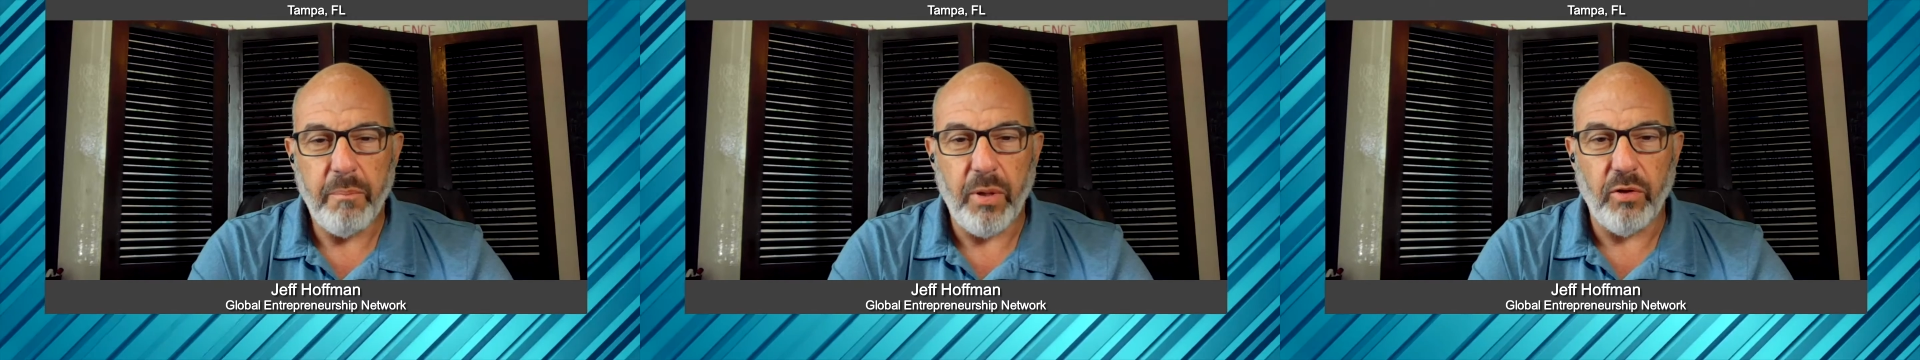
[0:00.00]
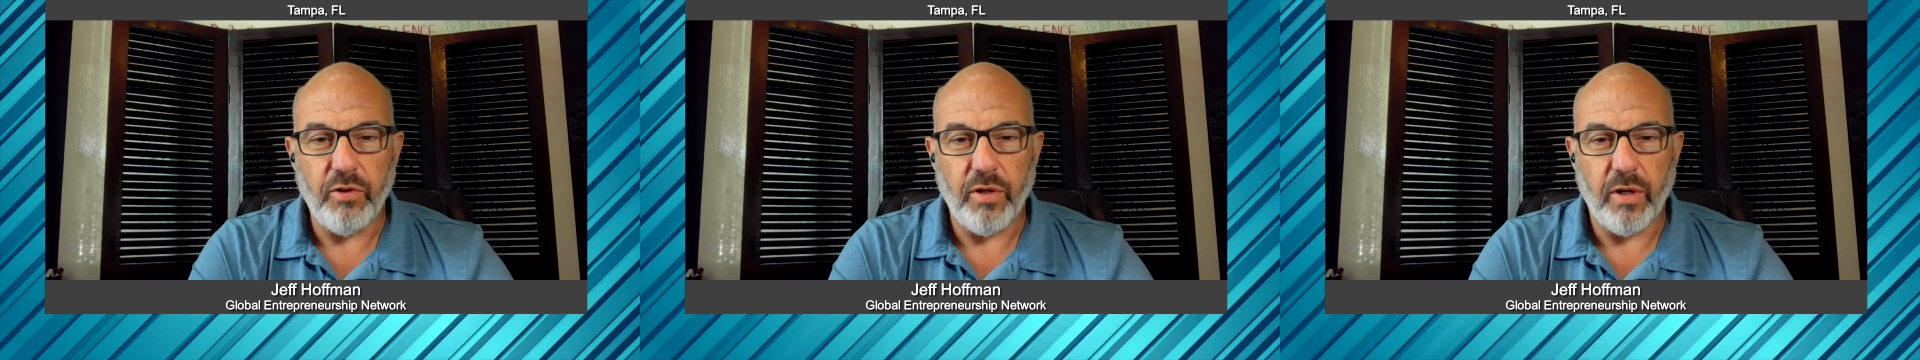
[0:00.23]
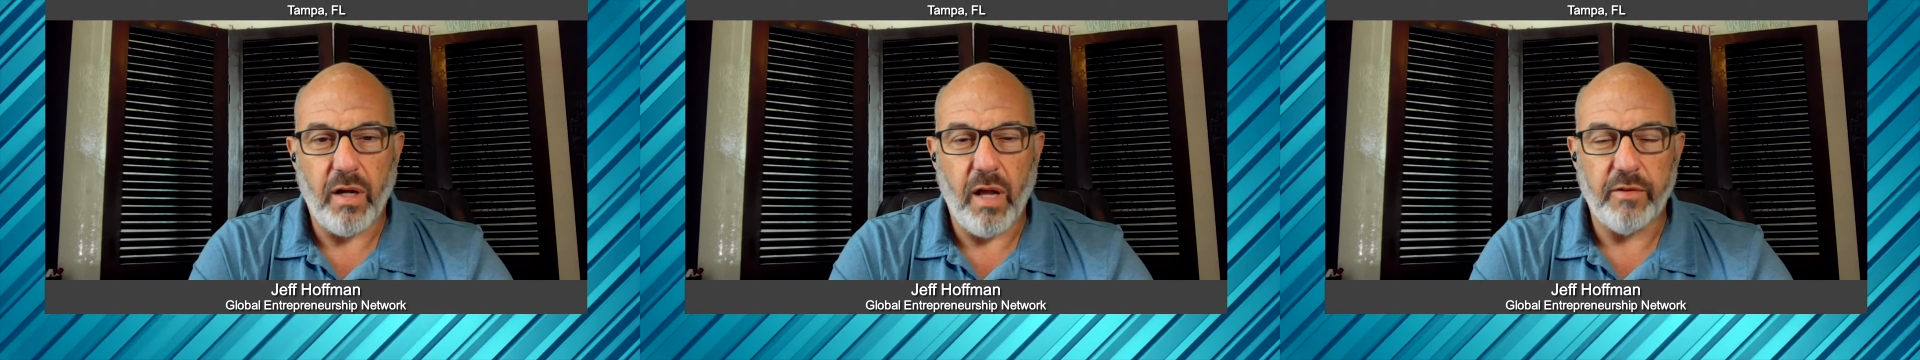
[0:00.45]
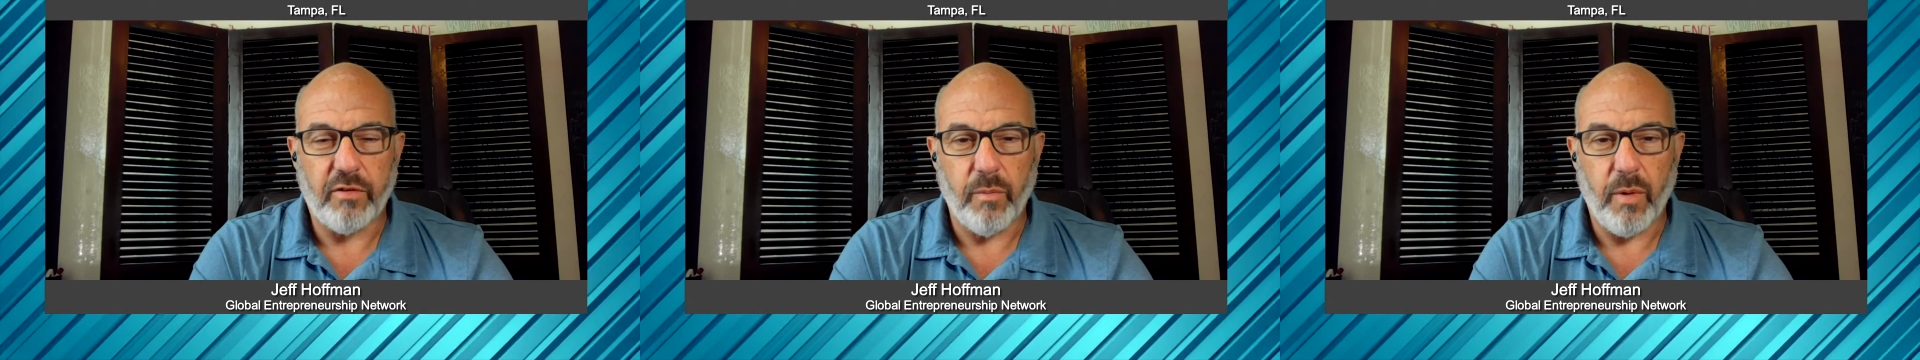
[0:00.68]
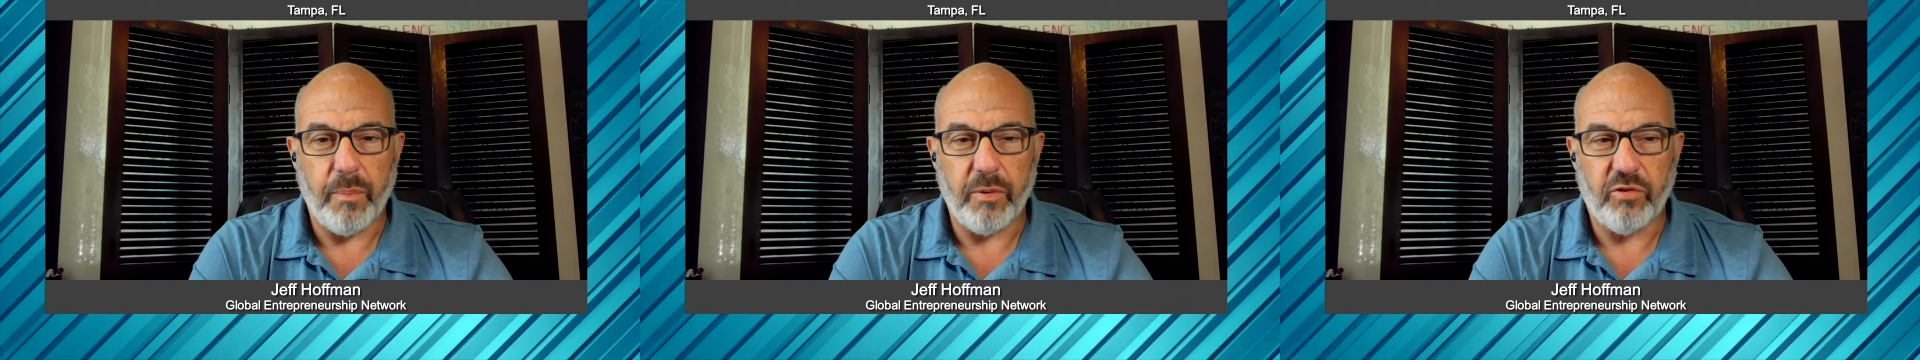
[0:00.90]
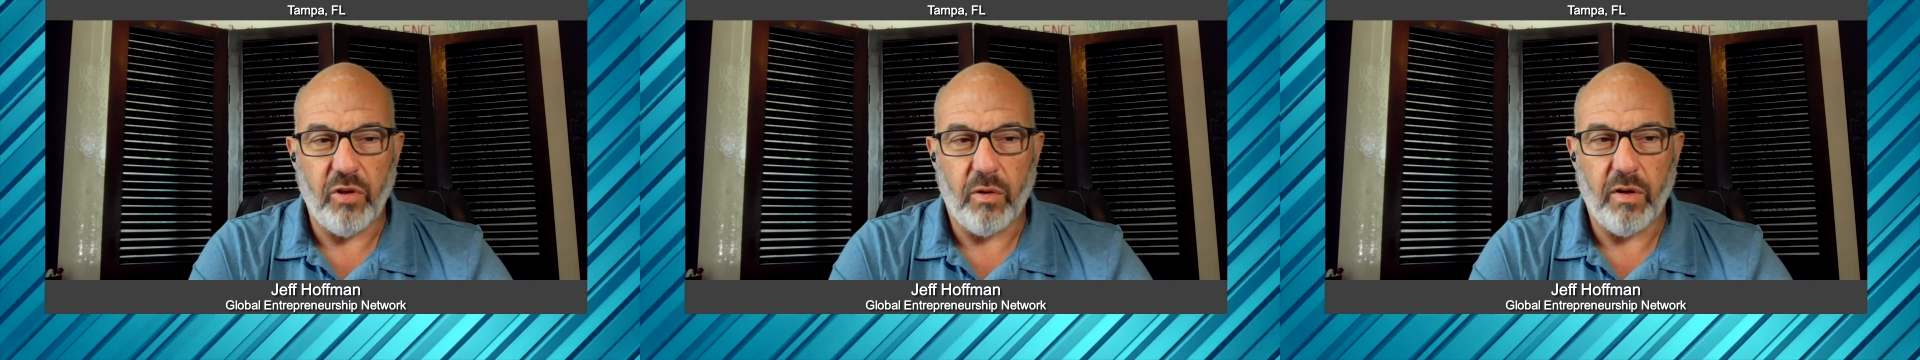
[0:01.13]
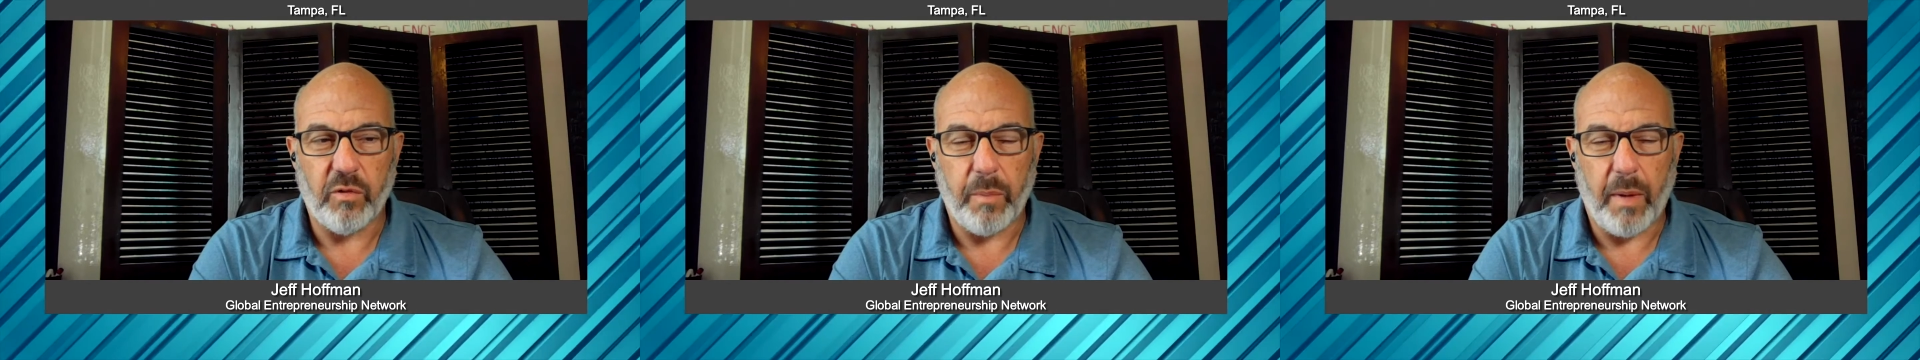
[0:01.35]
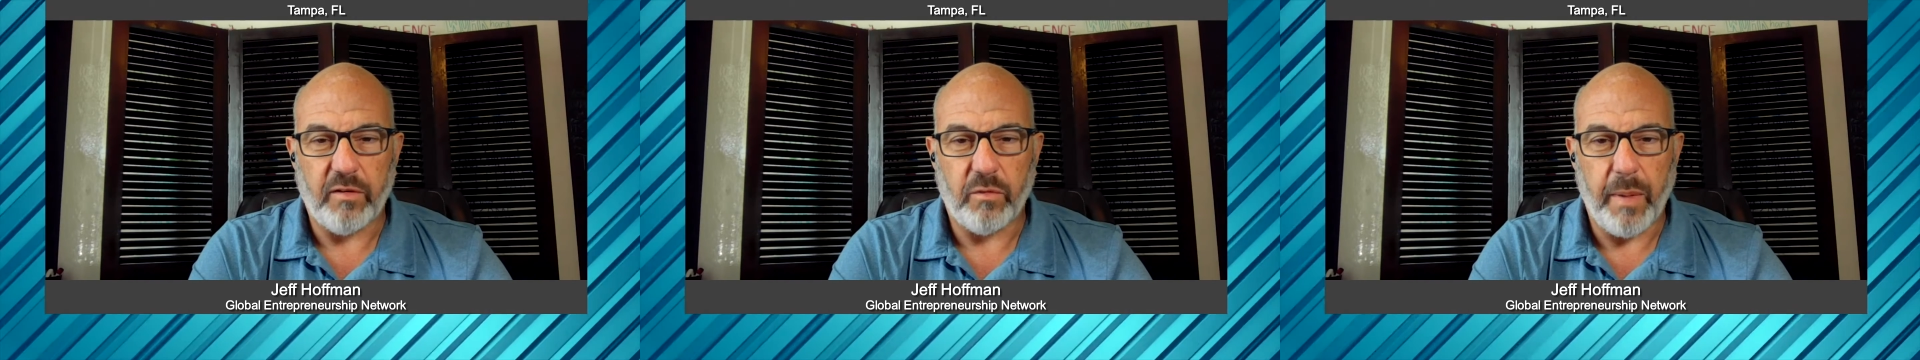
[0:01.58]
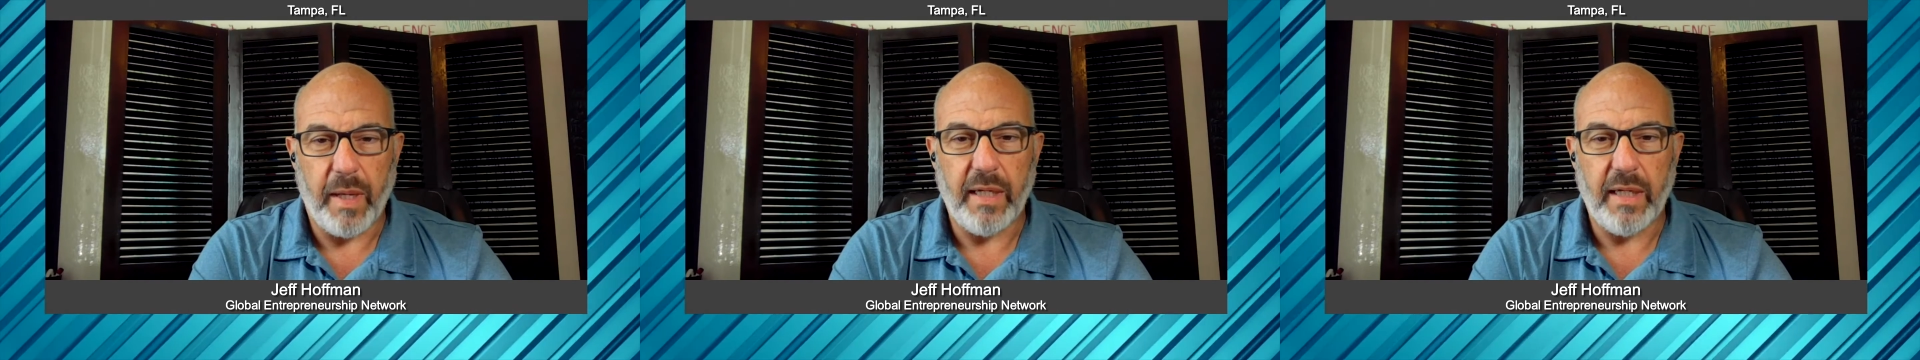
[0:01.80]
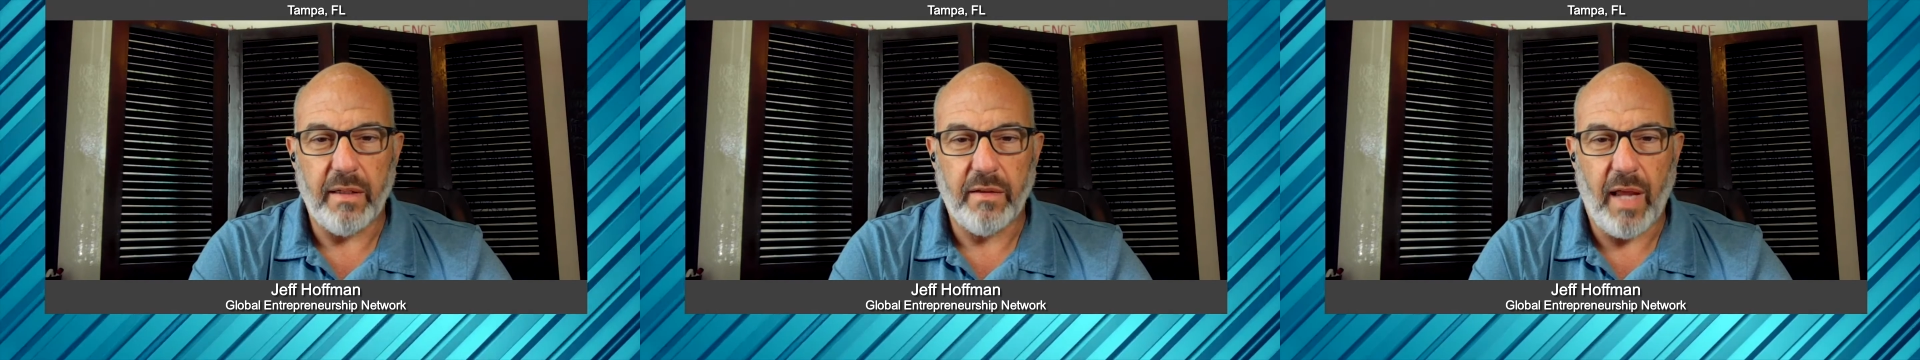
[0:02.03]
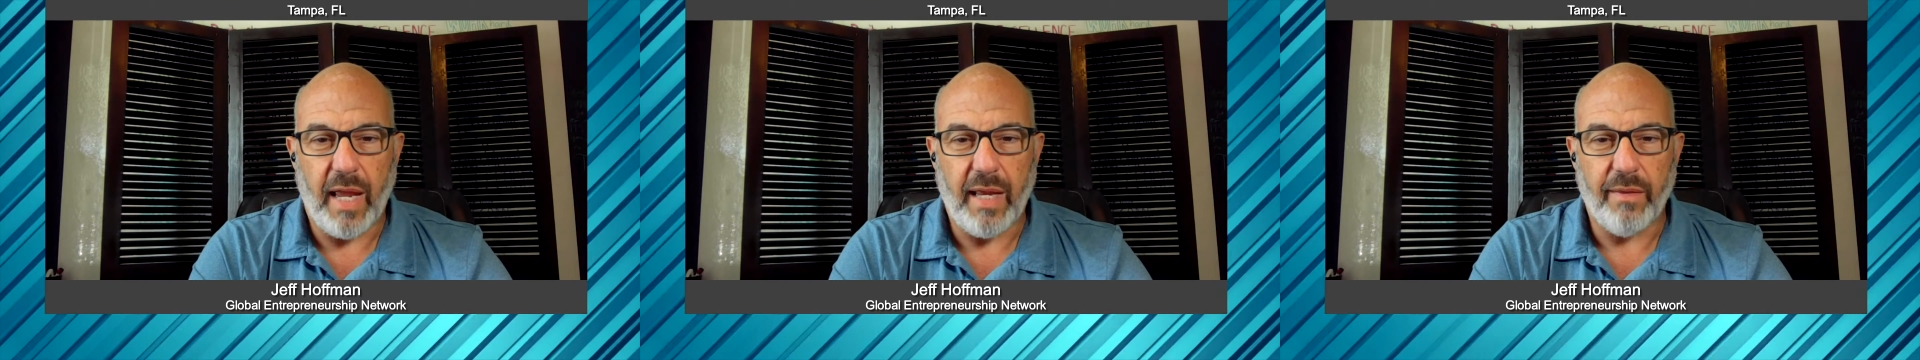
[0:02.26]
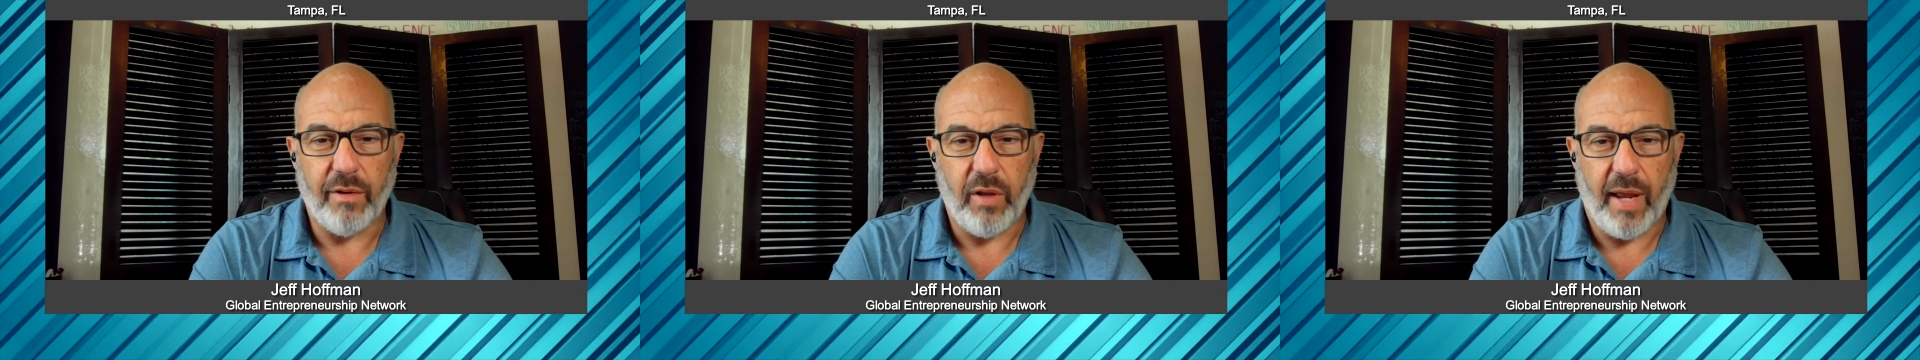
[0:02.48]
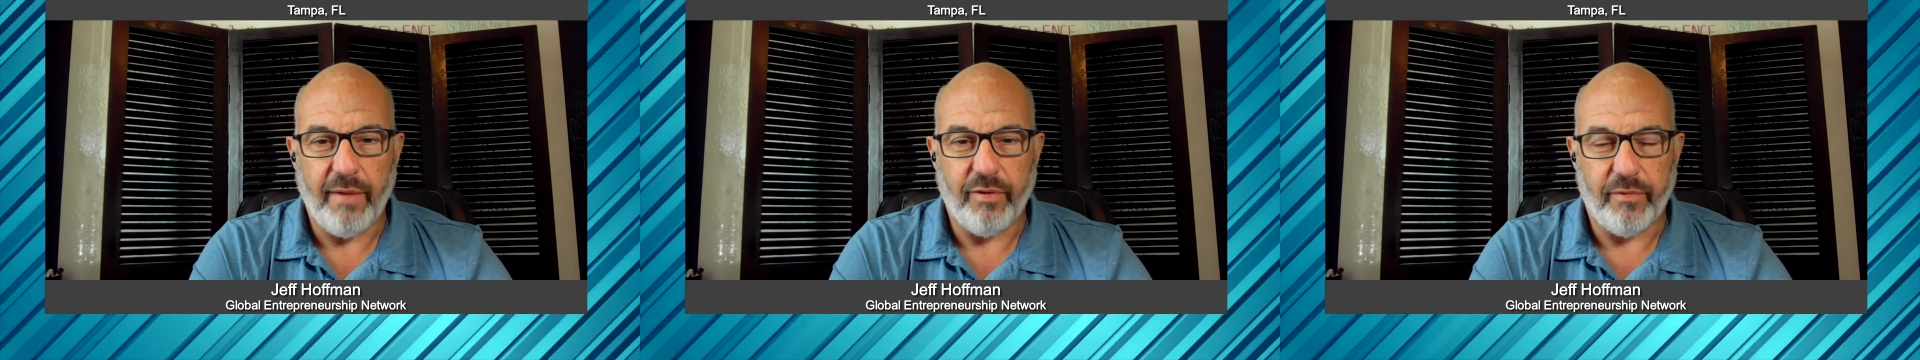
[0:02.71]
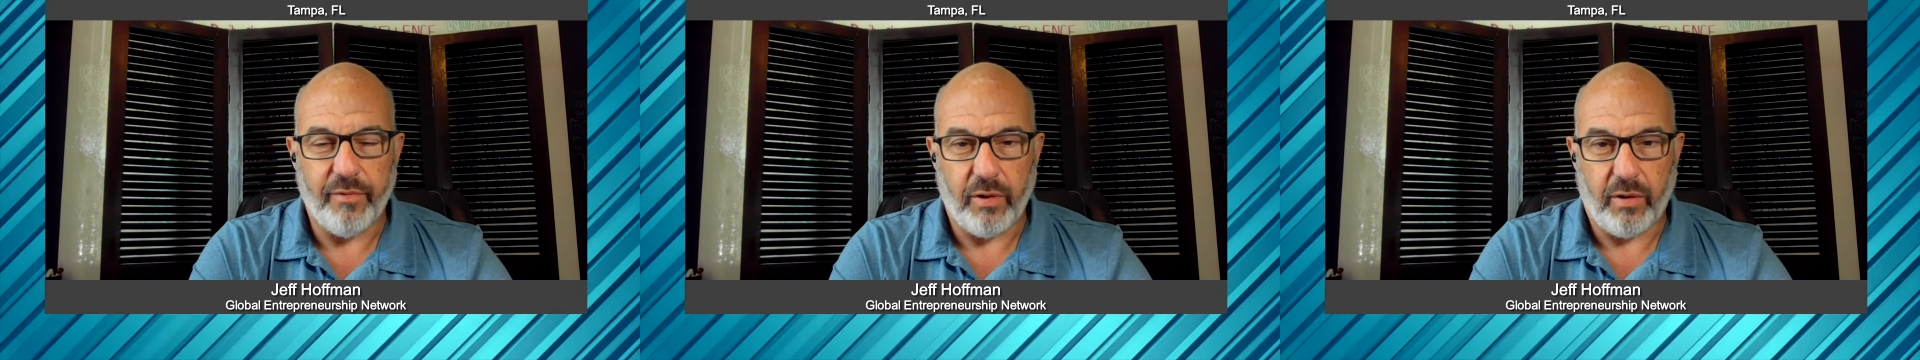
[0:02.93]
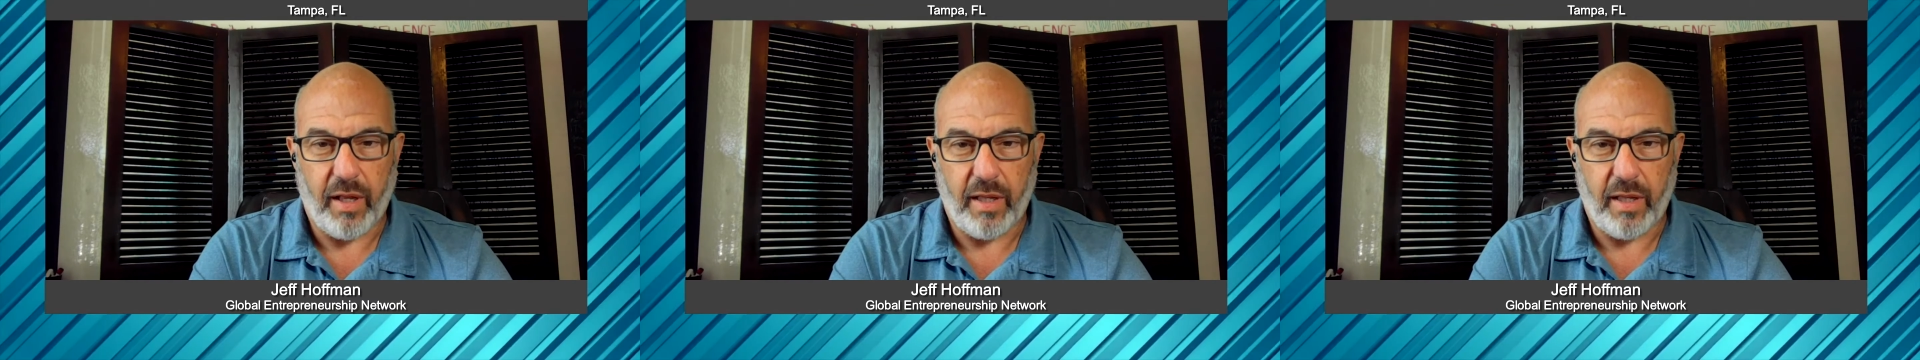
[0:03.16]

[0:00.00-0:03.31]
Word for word: build your customer personas by spending a day in the life of your